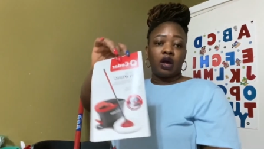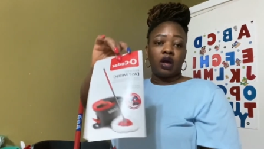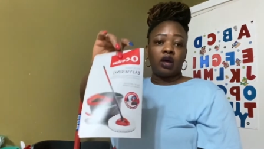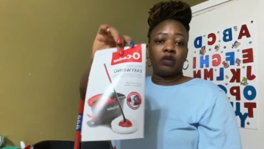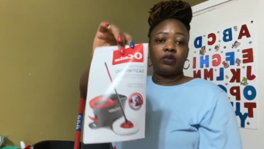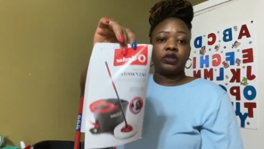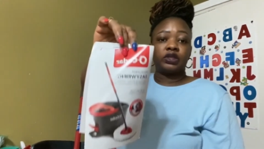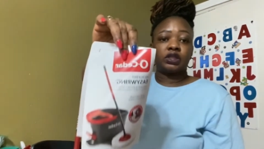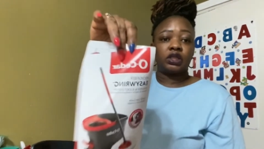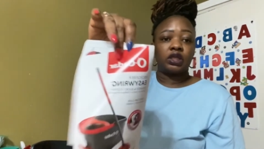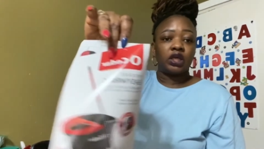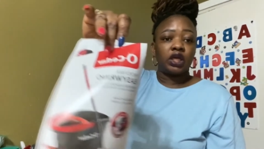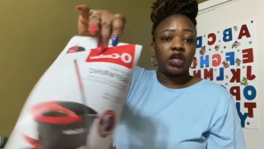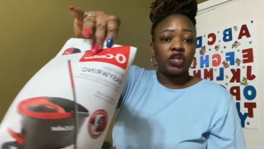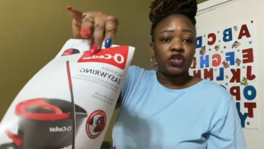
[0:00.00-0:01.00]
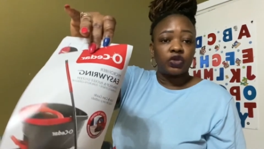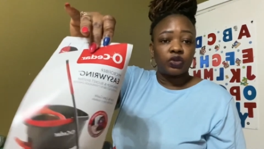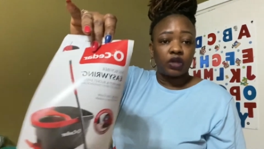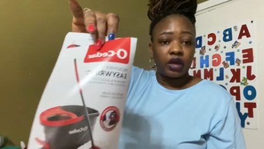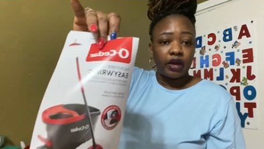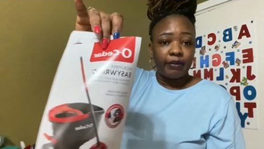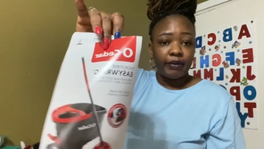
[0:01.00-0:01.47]
what's in it, it
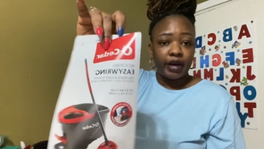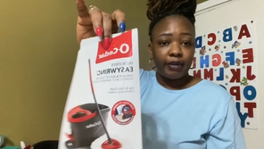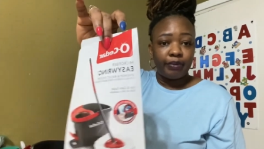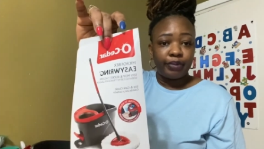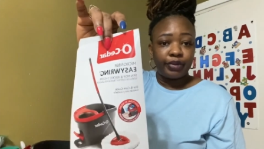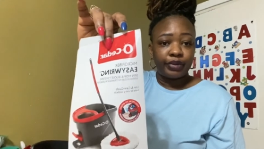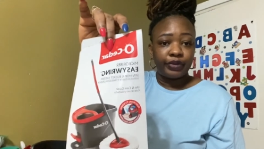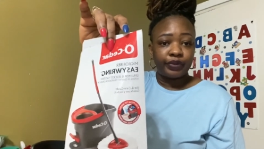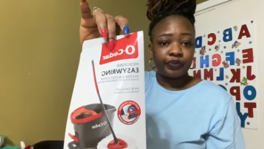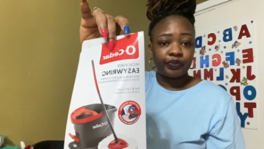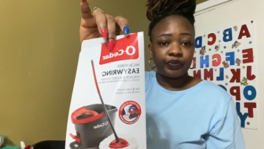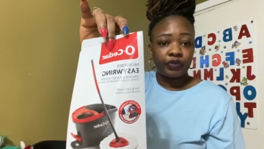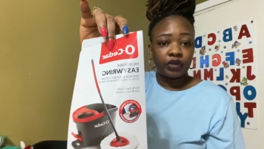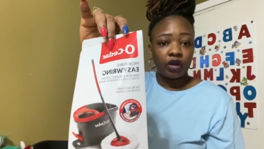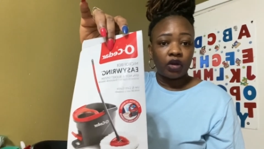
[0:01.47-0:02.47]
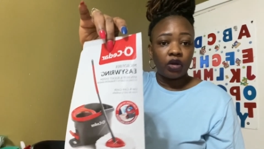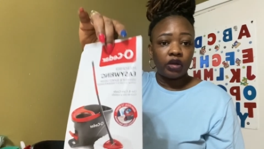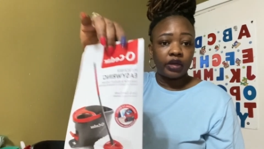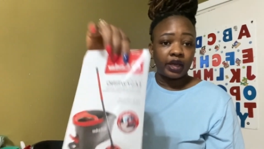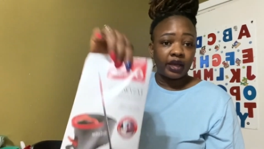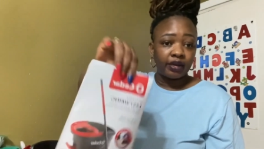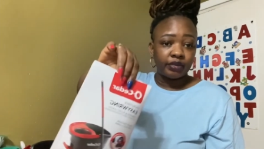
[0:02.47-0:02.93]
should come up
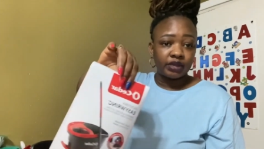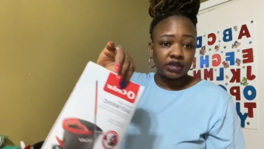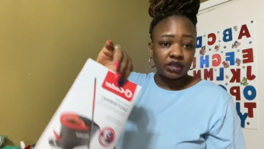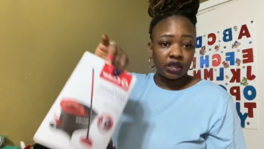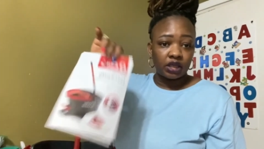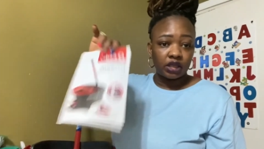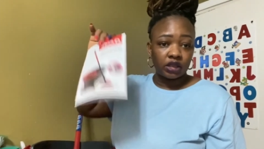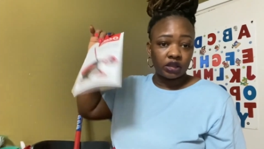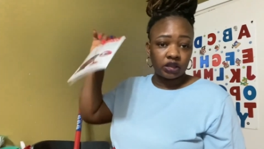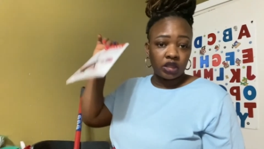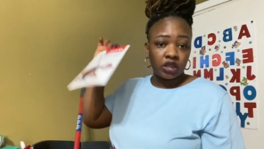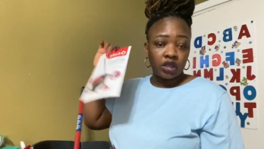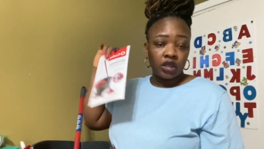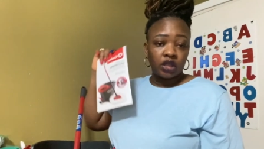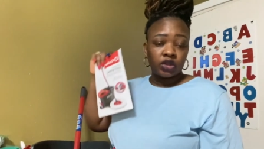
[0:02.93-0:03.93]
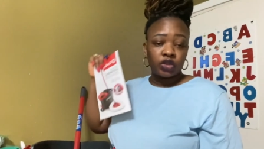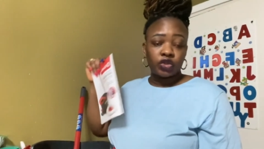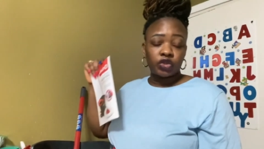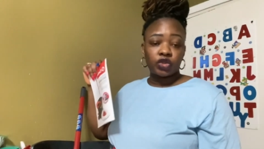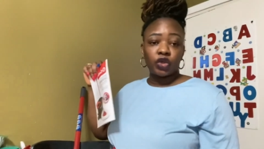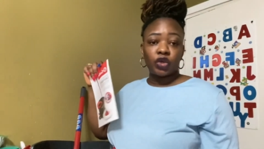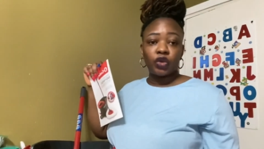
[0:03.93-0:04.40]
on Amazon.
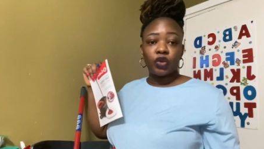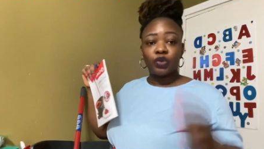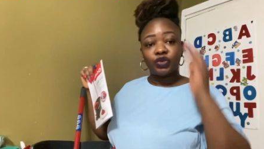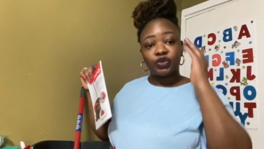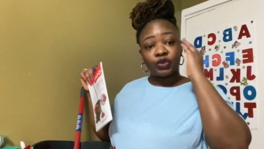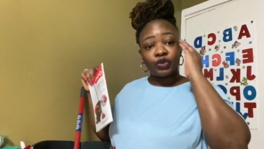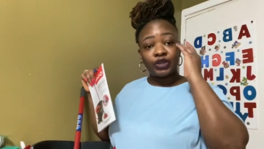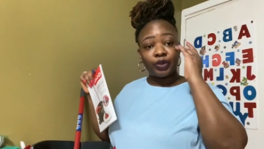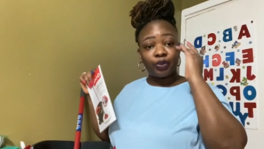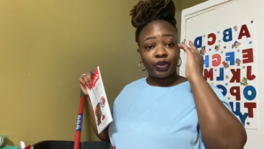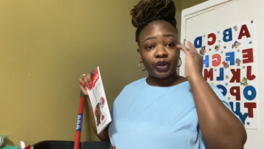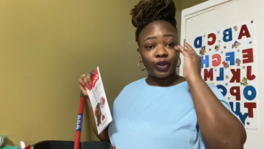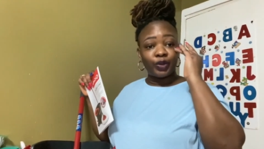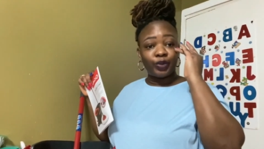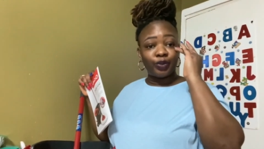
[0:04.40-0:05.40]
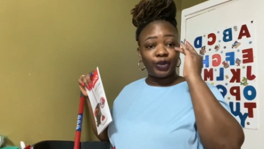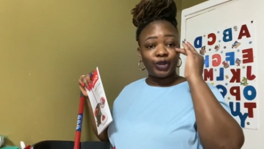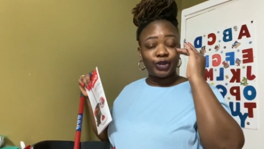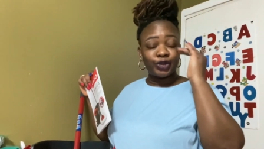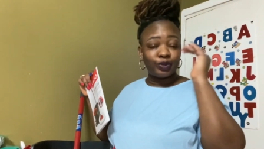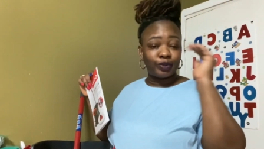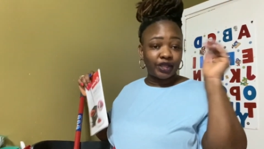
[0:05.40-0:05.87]
So don't depend on me
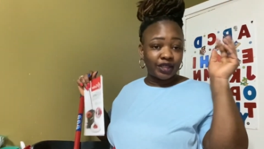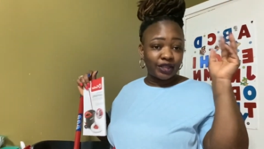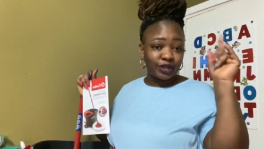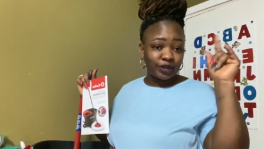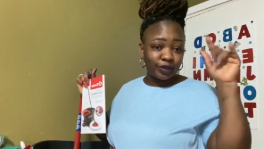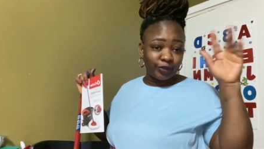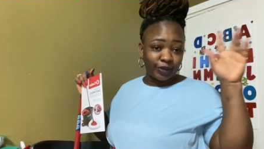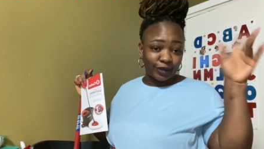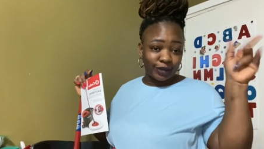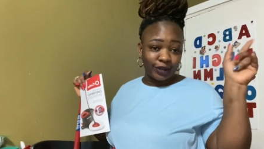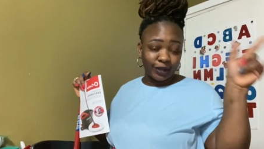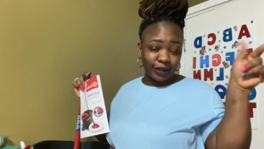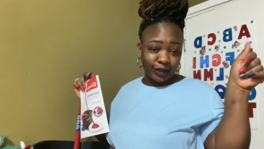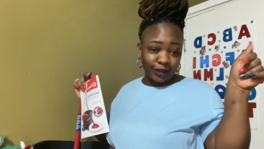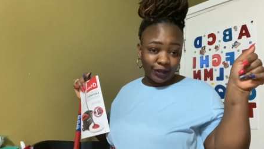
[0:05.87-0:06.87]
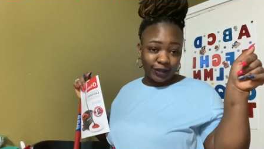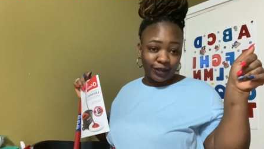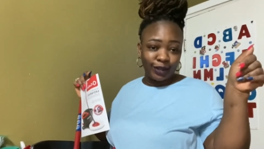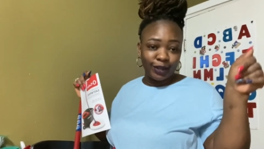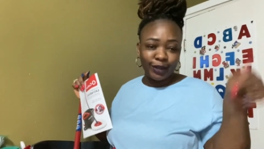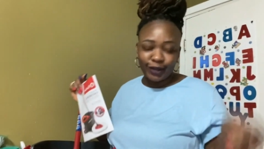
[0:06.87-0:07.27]
too much about the link.